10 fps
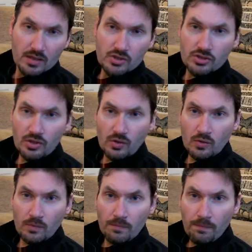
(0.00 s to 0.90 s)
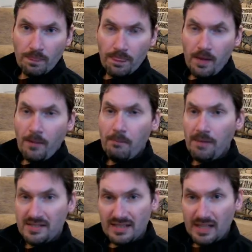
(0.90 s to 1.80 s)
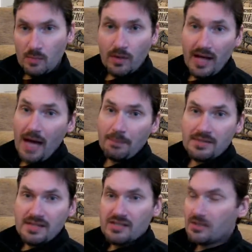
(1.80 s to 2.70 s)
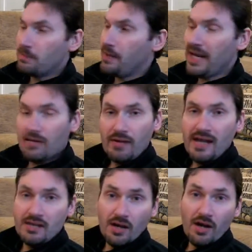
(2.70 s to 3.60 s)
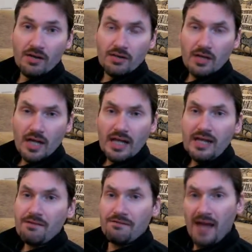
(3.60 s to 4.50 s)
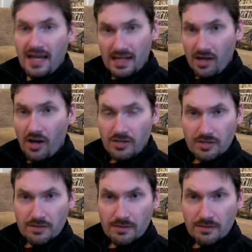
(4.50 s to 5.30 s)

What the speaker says: So, basically what happens is, to break it right down, you fight it out,